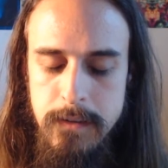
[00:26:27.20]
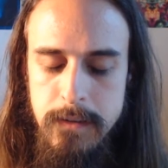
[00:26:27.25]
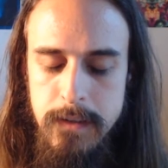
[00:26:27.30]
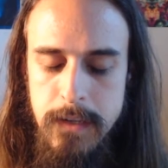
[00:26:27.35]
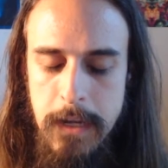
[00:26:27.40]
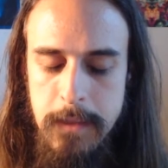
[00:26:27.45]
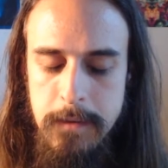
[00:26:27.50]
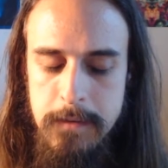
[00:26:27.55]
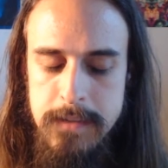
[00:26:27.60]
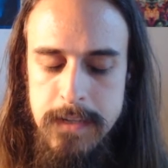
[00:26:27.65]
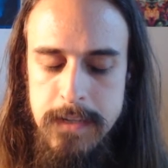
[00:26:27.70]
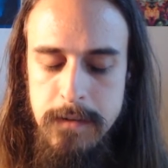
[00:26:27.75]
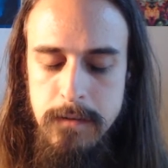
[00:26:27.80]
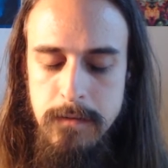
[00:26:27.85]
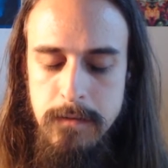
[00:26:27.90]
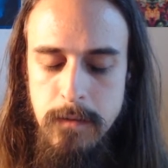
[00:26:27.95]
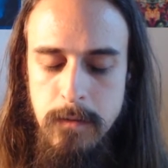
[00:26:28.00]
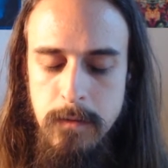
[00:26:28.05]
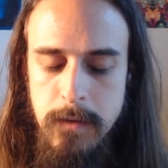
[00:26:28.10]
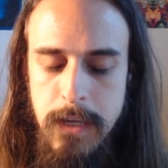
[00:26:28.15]
And in the center
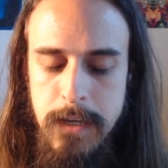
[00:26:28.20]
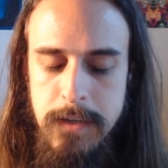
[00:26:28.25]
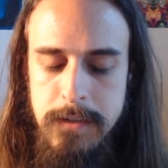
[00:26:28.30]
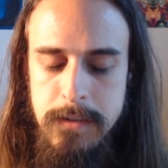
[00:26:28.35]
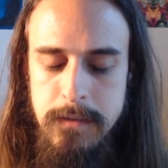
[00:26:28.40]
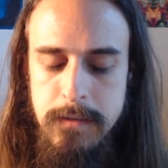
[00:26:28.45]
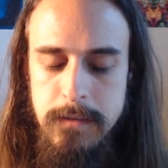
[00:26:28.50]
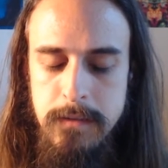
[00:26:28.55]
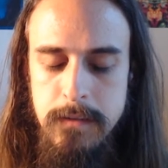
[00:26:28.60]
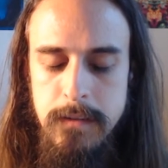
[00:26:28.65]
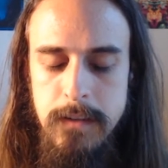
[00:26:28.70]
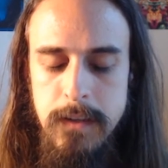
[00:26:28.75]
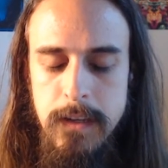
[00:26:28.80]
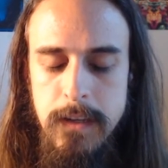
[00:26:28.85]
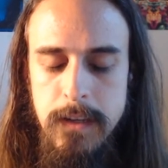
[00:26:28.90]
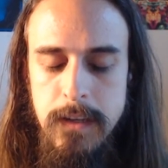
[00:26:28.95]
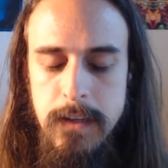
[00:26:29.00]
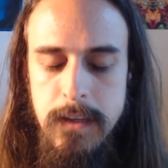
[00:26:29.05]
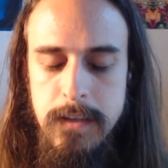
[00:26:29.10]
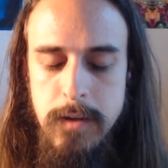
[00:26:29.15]
of the location
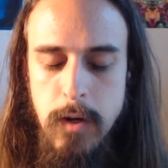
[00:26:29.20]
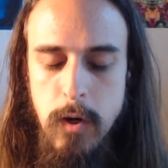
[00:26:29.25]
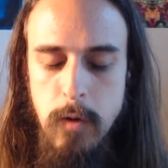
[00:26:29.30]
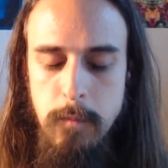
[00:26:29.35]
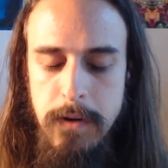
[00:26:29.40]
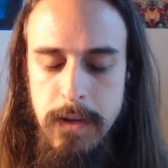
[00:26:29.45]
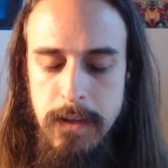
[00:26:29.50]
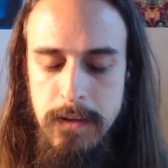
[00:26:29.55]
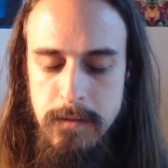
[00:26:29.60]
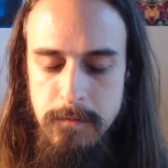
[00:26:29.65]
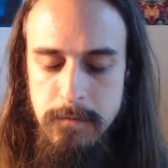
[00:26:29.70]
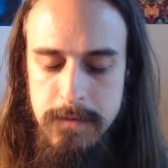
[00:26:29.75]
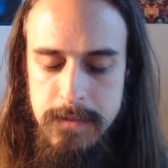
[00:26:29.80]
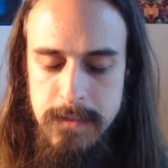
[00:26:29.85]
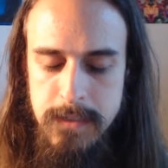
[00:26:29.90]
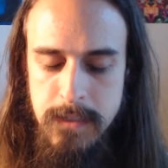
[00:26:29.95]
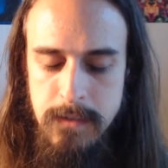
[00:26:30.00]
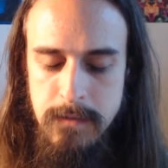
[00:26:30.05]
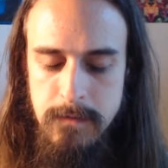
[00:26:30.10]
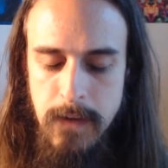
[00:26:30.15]
is an opening to
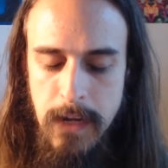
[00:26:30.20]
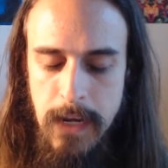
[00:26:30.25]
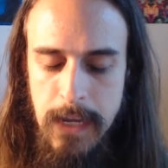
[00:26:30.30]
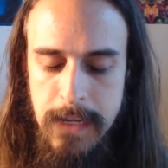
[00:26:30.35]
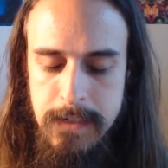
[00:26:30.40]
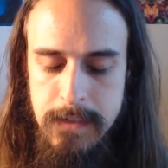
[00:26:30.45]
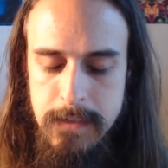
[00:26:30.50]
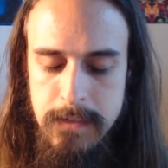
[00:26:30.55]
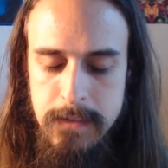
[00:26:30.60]
receive light